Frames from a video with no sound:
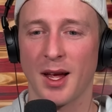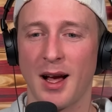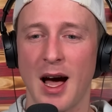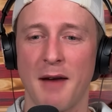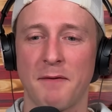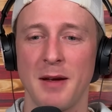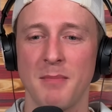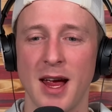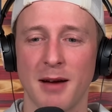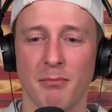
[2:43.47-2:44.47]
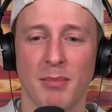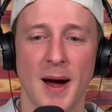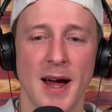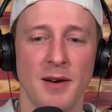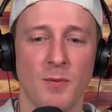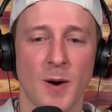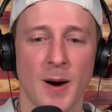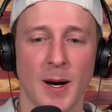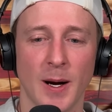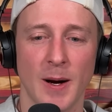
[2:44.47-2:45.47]
Coffee make brain
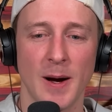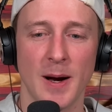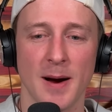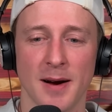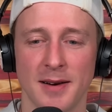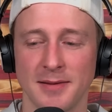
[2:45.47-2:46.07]
work gooder.